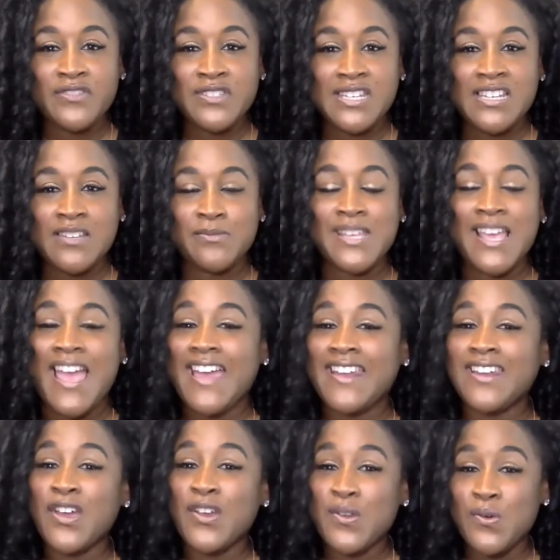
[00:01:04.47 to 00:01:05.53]
Teams,
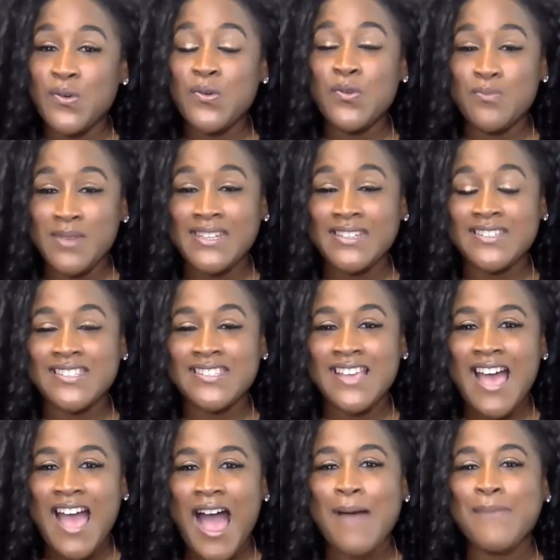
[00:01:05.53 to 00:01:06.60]
and Google Meets.
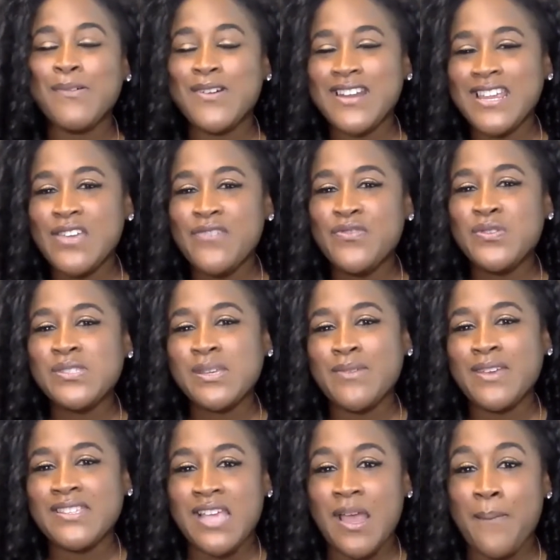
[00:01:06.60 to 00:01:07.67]
I'm going to give you
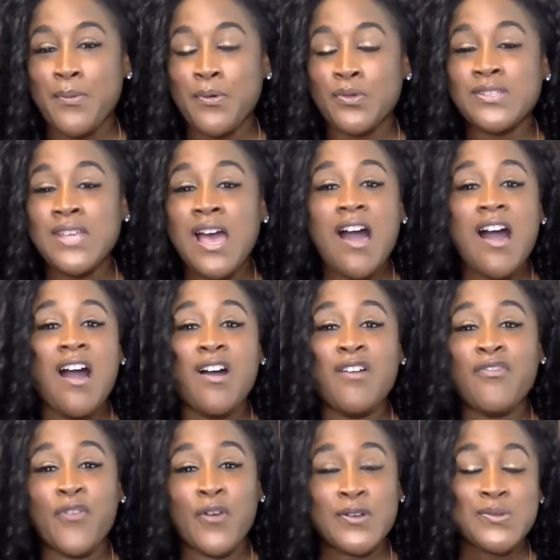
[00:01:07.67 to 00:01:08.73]
some examples
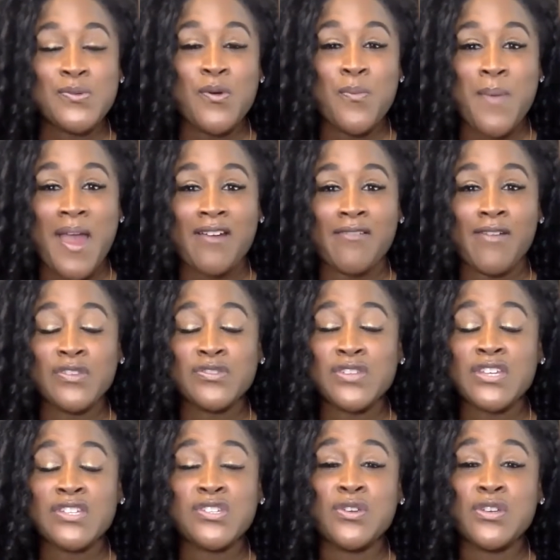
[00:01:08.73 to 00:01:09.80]
of virtual
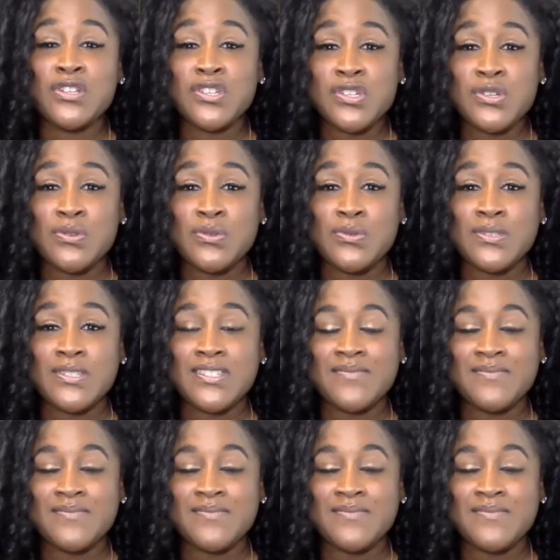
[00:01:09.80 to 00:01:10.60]
backgrounds that you can choose.